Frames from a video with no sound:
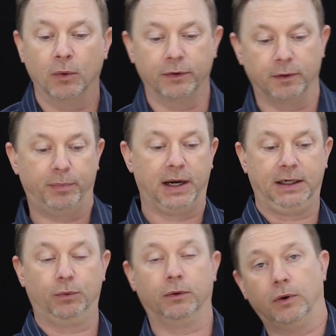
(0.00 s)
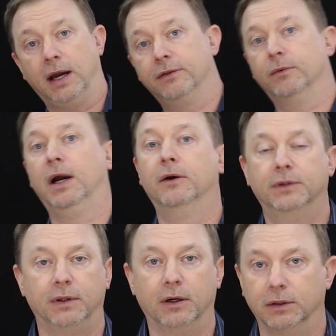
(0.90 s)
where their body will writhe
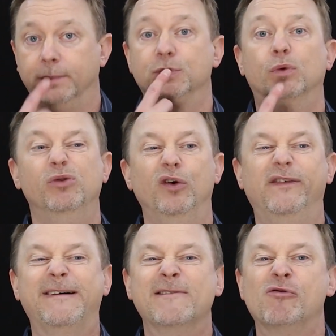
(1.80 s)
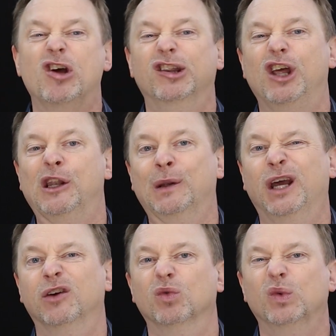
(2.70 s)
around and their lips will move
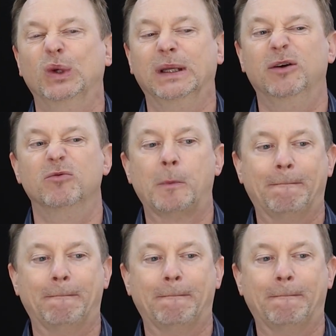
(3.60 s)
and really